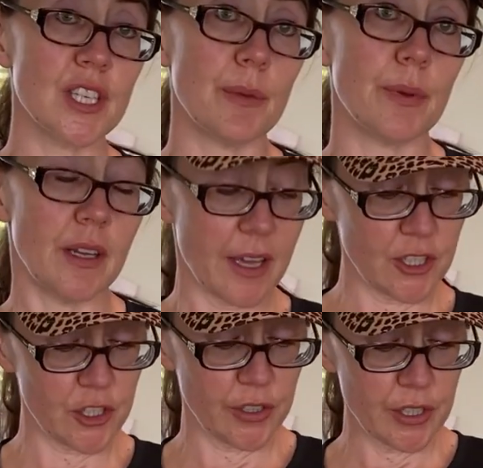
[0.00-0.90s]
step in our
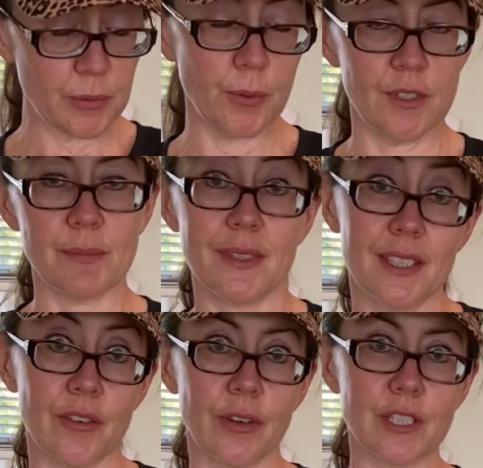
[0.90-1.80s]
journey towards
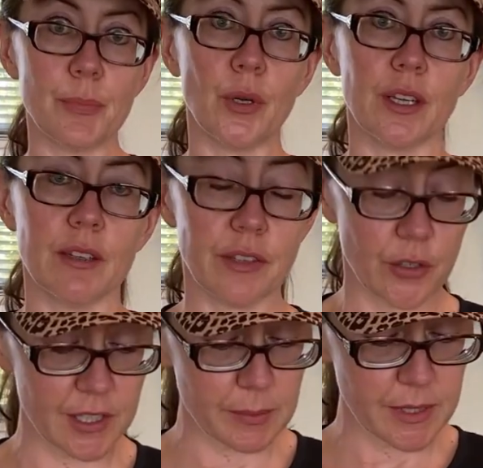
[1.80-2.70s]
mysterious pudding for
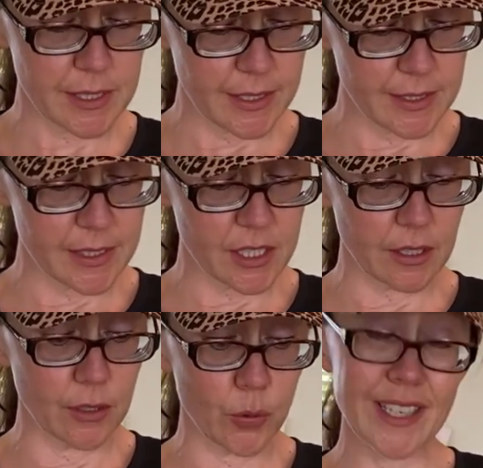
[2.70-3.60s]
Christmas is to
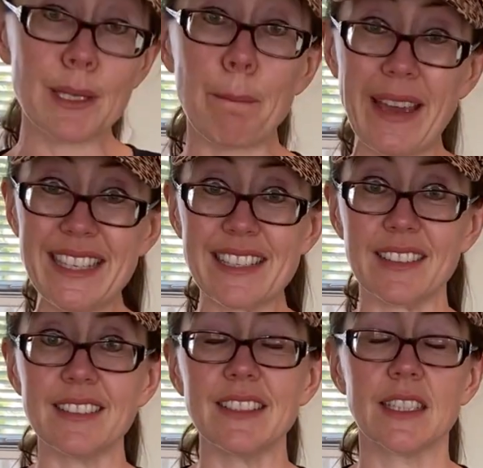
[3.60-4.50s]
grease a
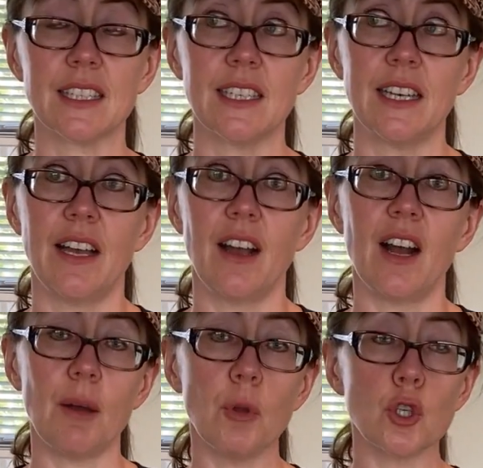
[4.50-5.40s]
basin.
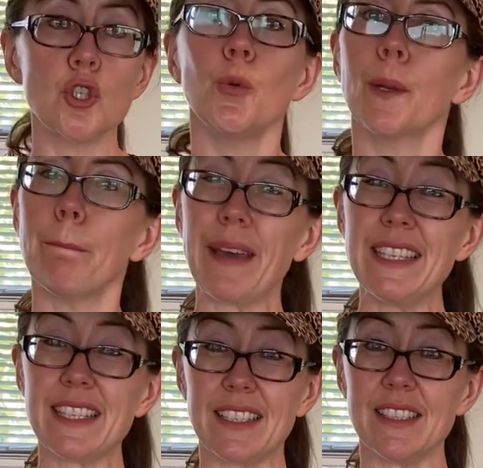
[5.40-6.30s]
I'm not sure what a
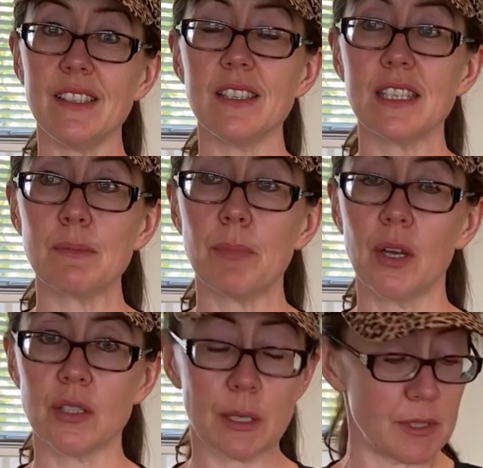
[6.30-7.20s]
basin is
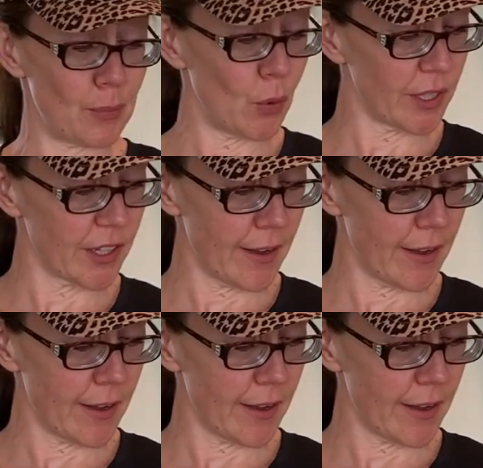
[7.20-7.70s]
because I was born in